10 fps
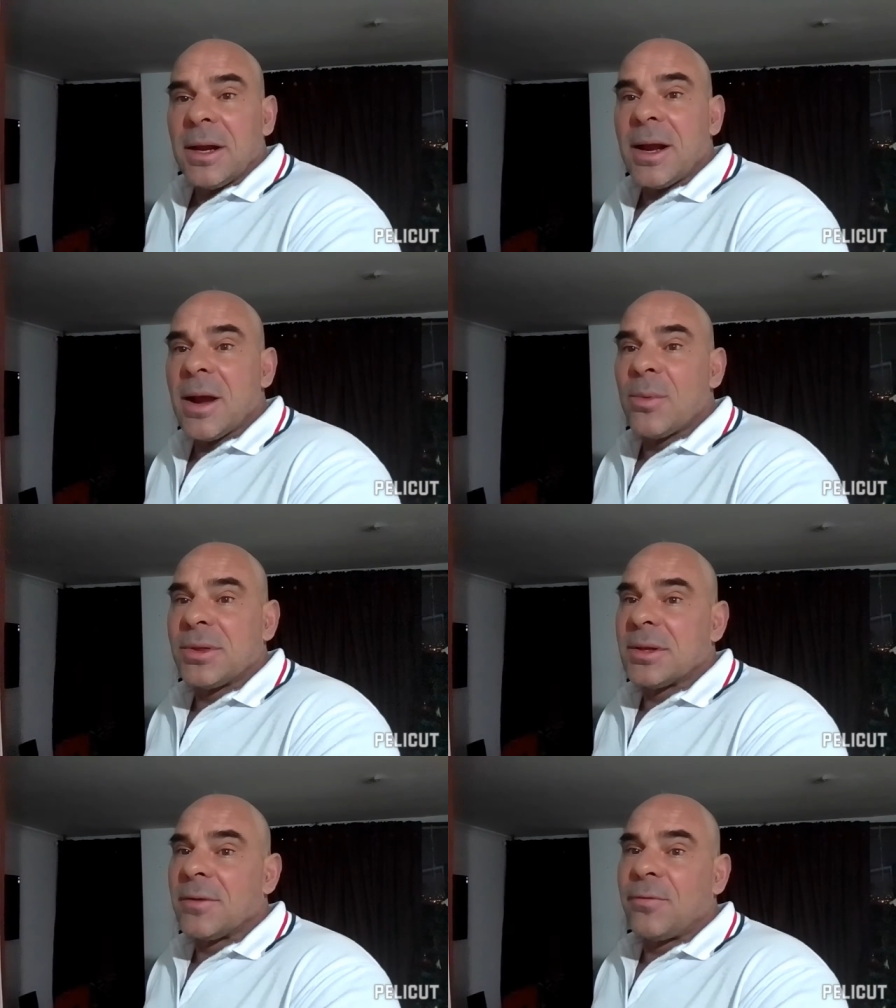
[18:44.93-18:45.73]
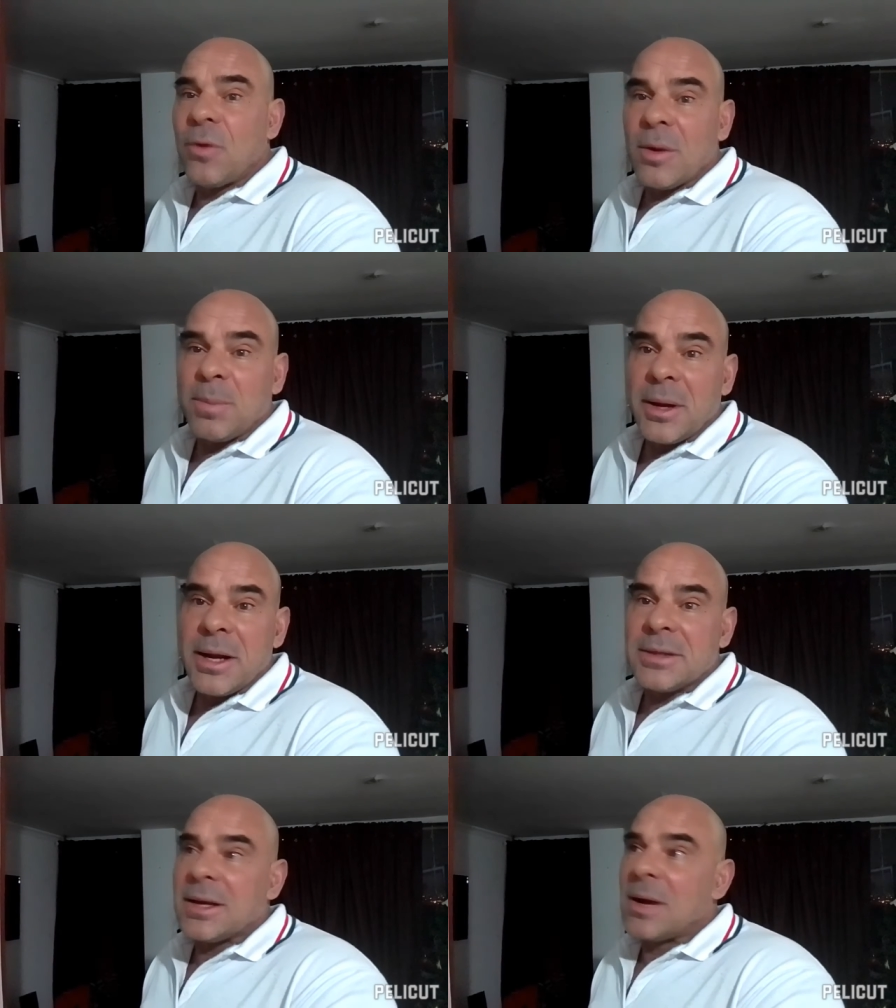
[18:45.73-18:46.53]
And with the 4
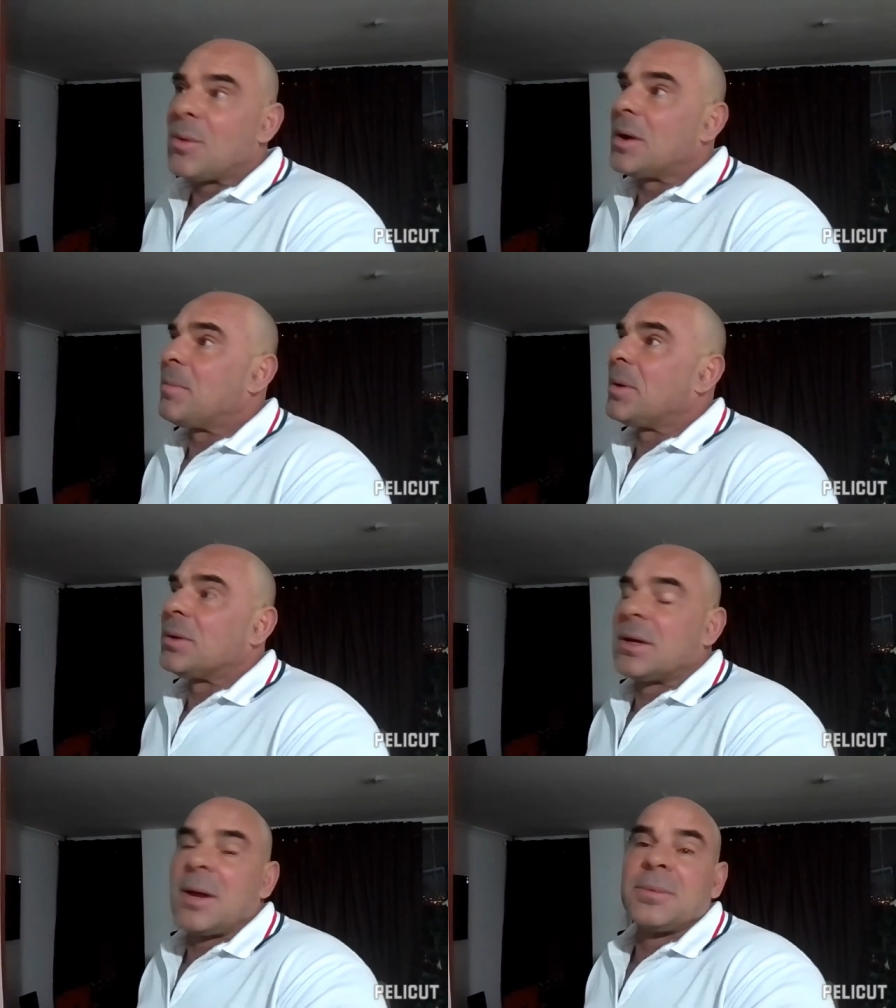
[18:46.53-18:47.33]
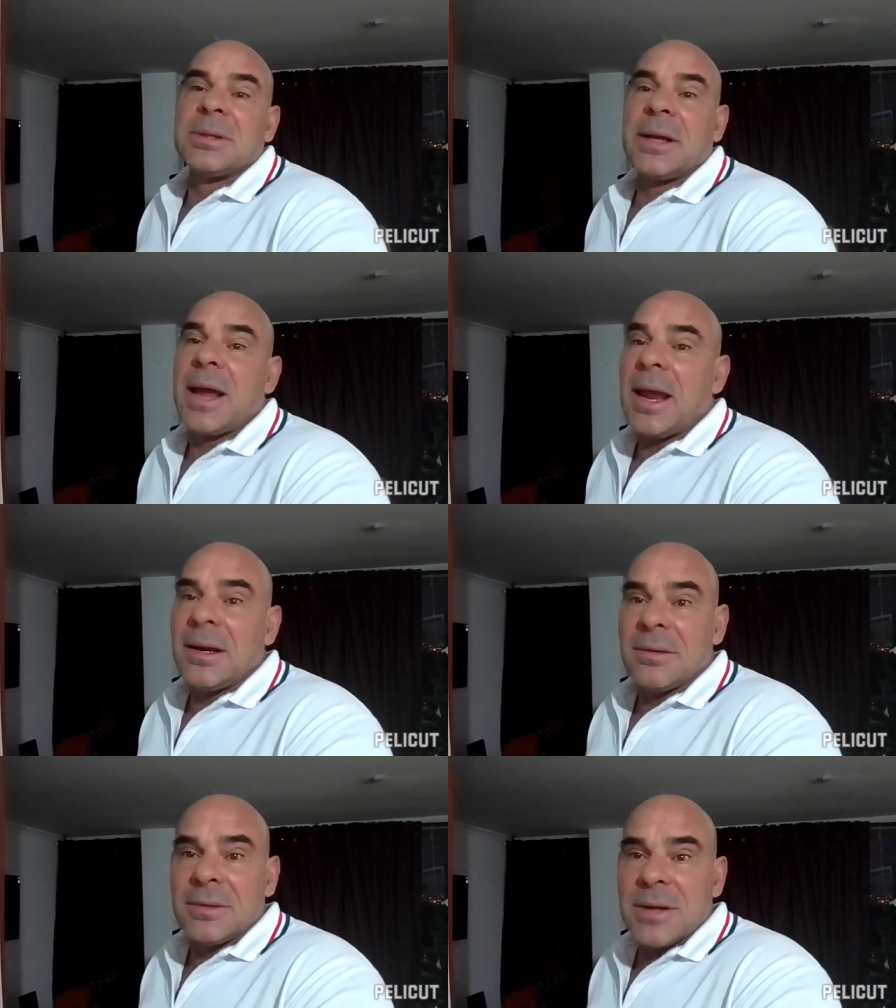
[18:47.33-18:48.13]
plates, I want to build it up to
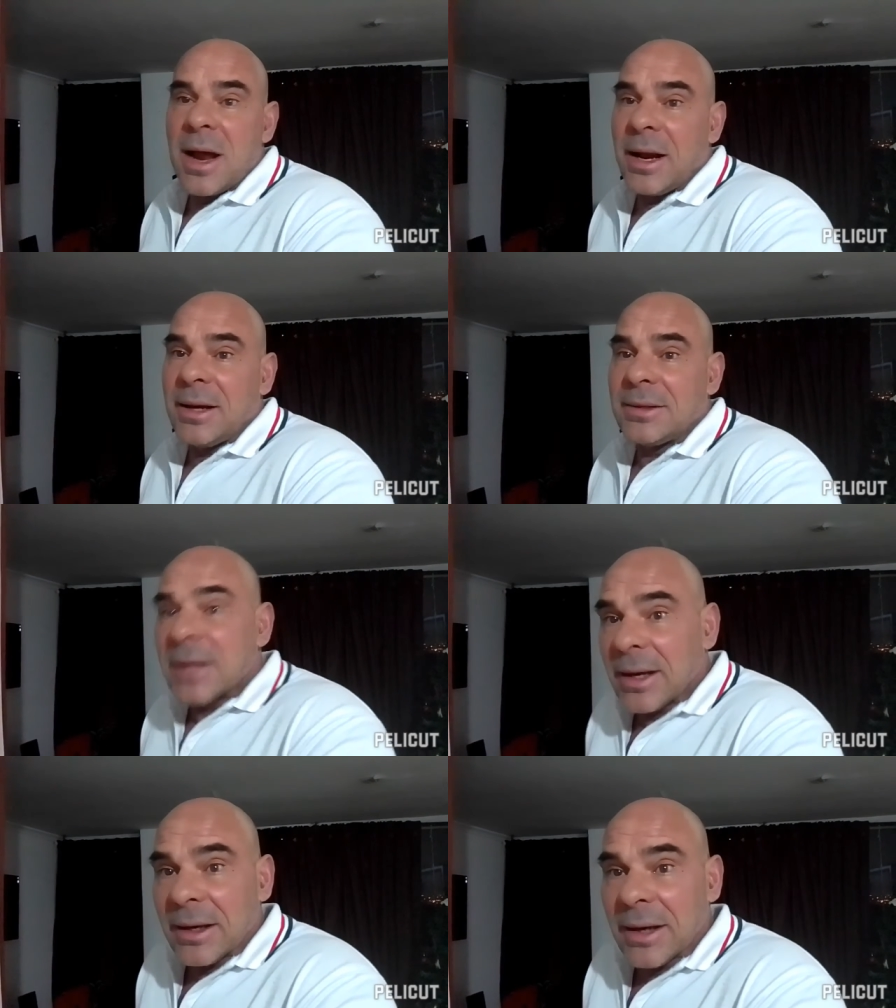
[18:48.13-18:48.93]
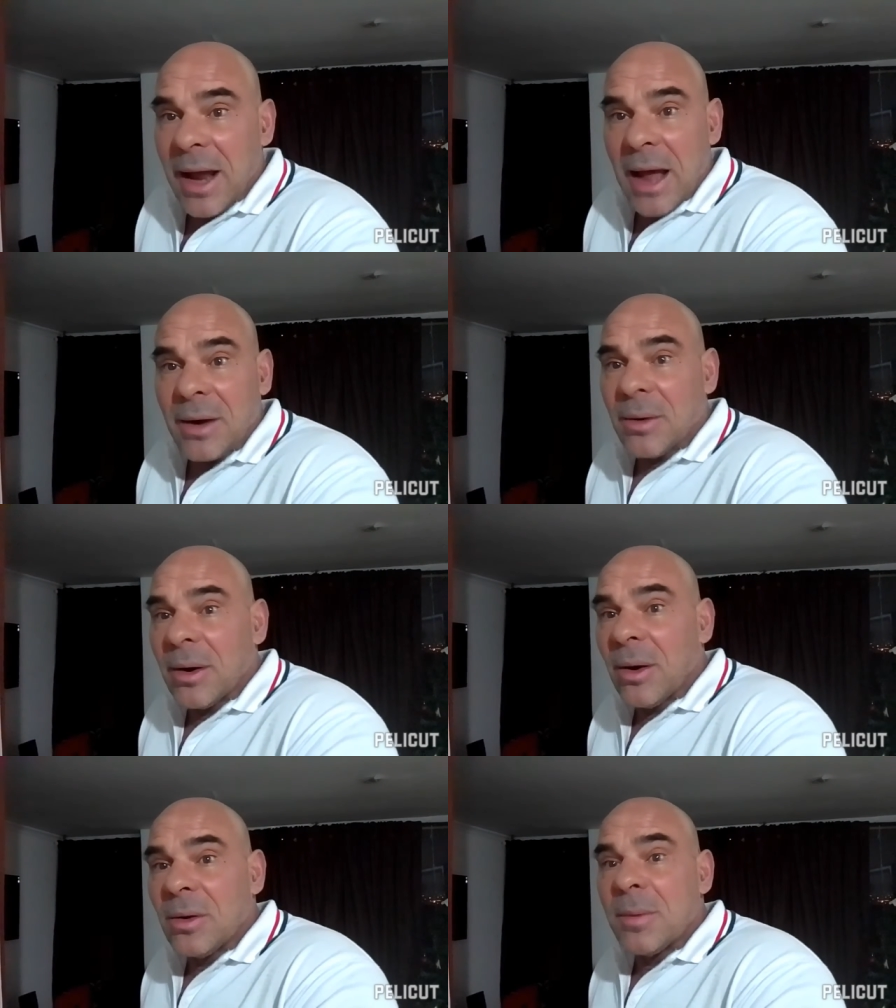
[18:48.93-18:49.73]
8, 9, 10, I don't
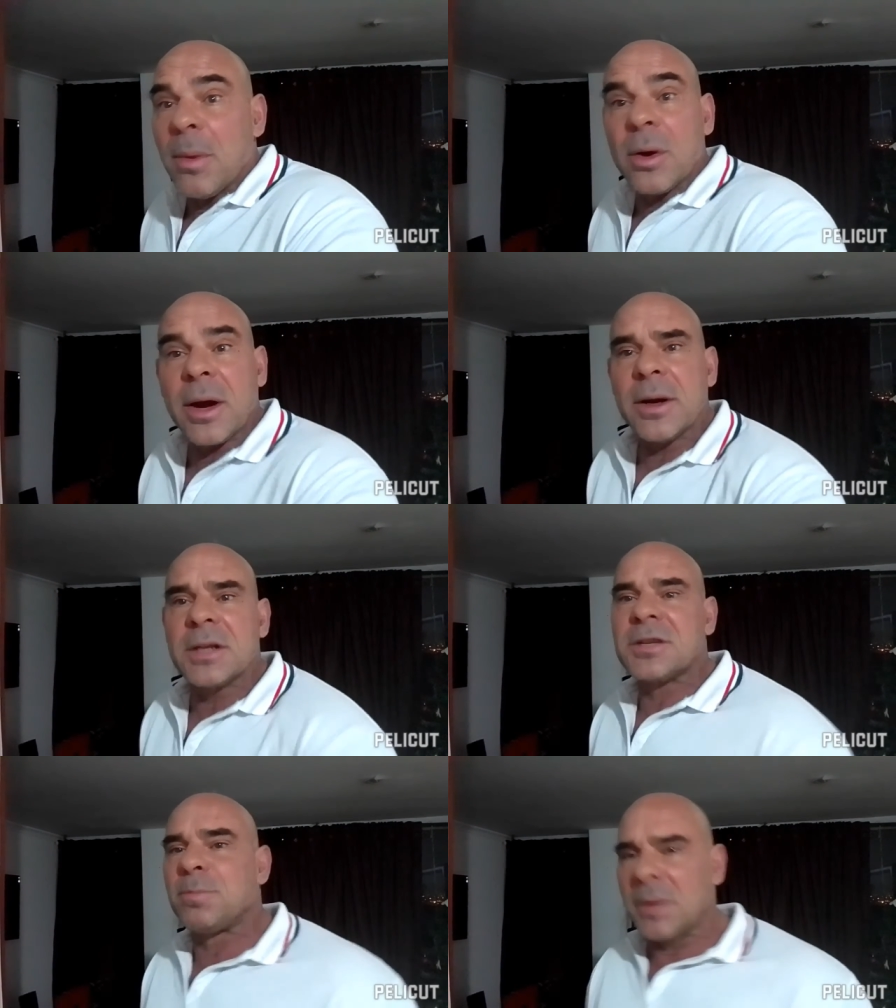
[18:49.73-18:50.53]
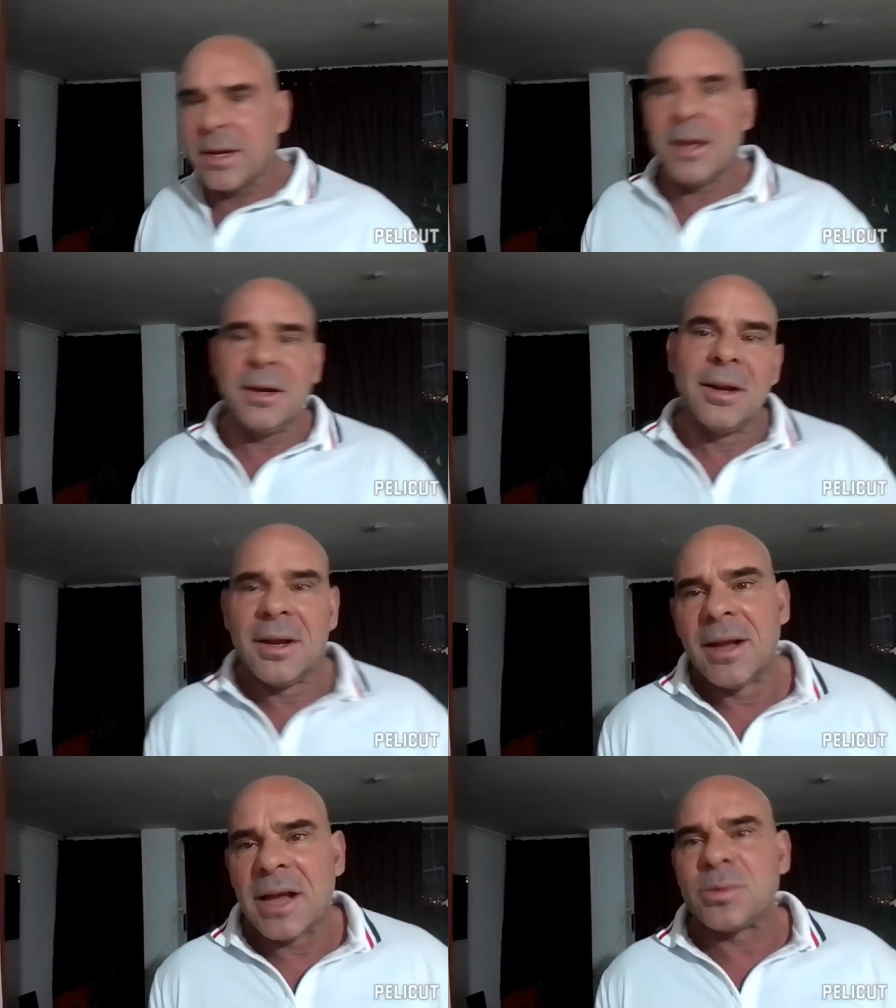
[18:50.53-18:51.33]
know. The Bulgarian split,
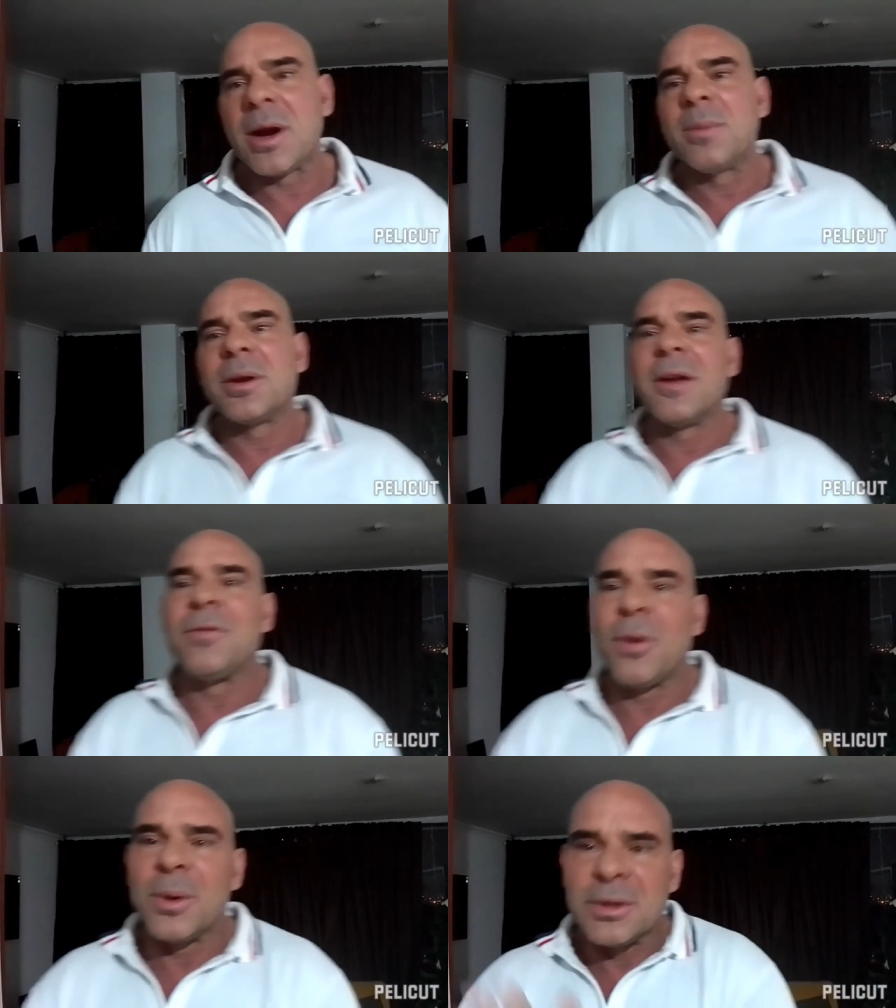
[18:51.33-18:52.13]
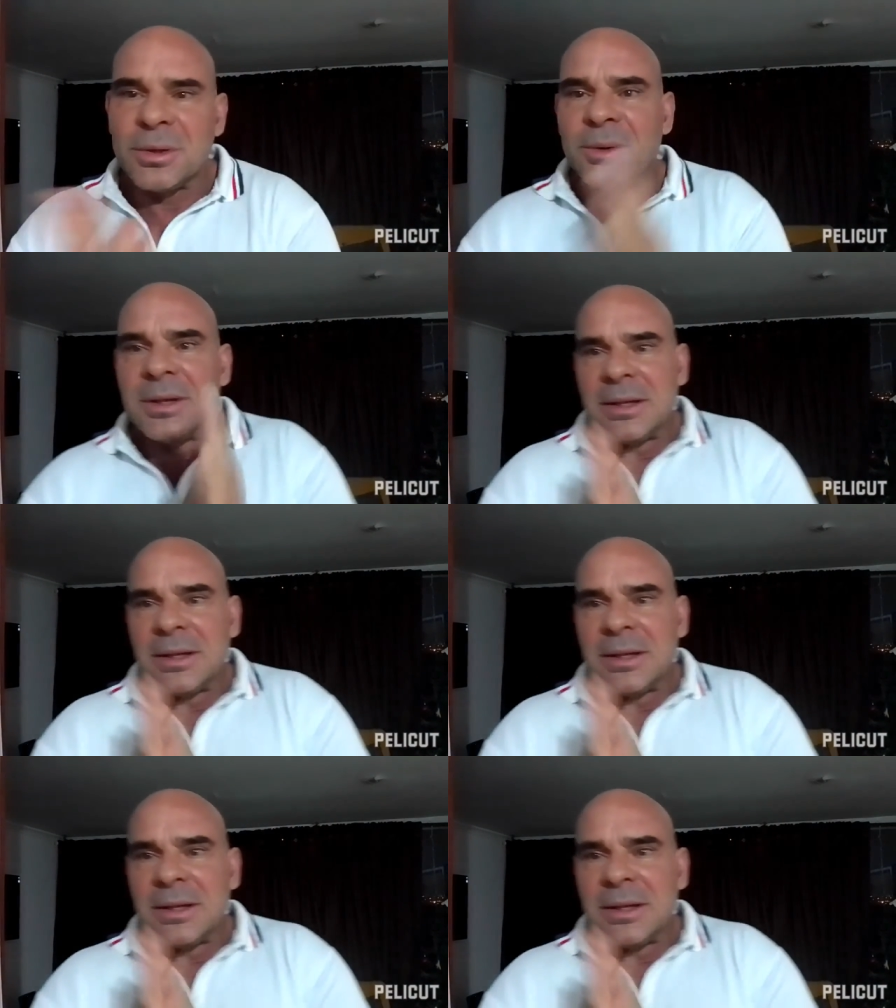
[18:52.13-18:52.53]
that's what I'm looking forward to.